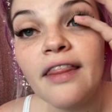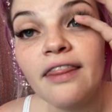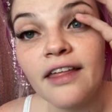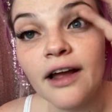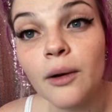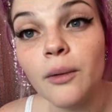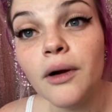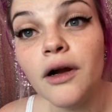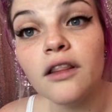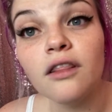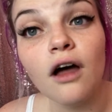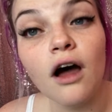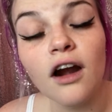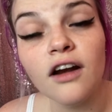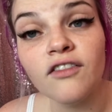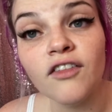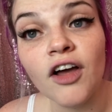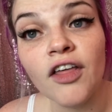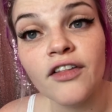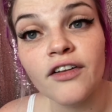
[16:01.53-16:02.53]
there were a lot
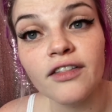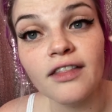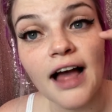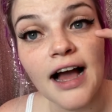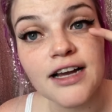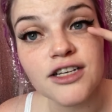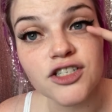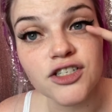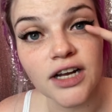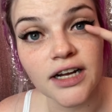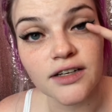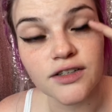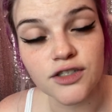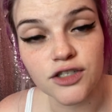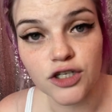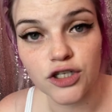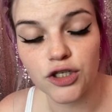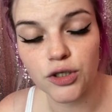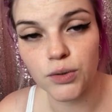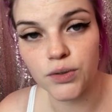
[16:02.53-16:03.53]
of other lash styles
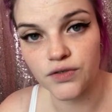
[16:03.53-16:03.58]
to choose